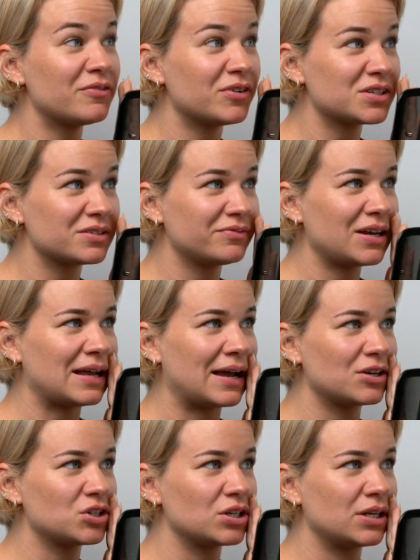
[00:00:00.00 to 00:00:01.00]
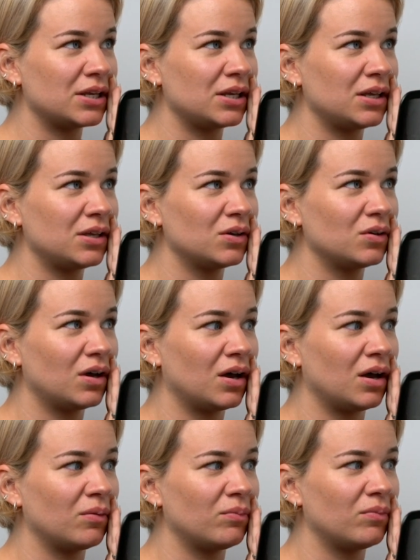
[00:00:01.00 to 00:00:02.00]
very first event actually
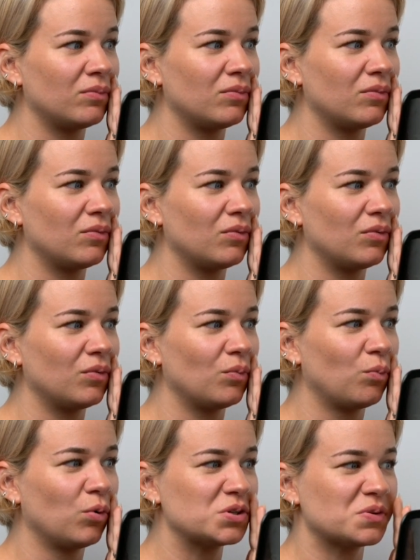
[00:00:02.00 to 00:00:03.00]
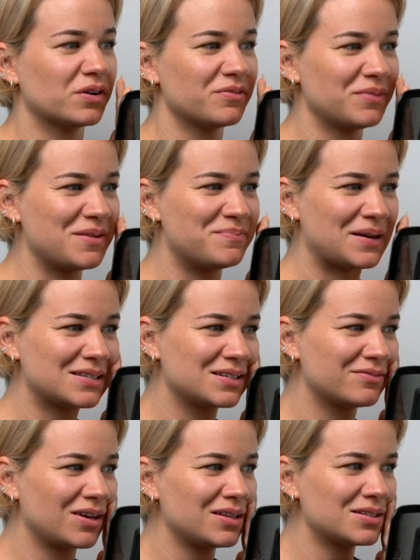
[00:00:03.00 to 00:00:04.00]
was one of my
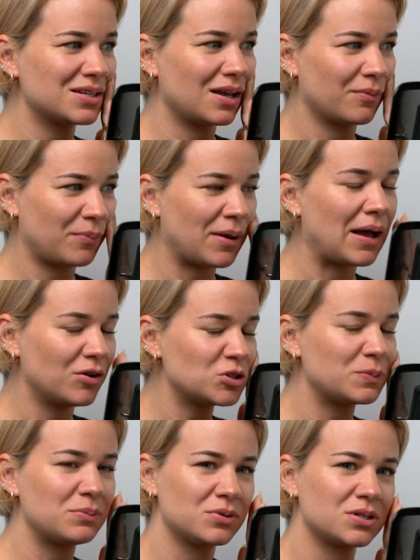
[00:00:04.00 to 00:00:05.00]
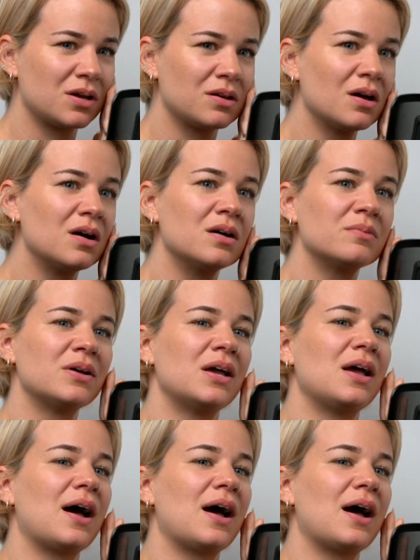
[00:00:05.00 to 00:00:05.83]
best events. 100 people turned up,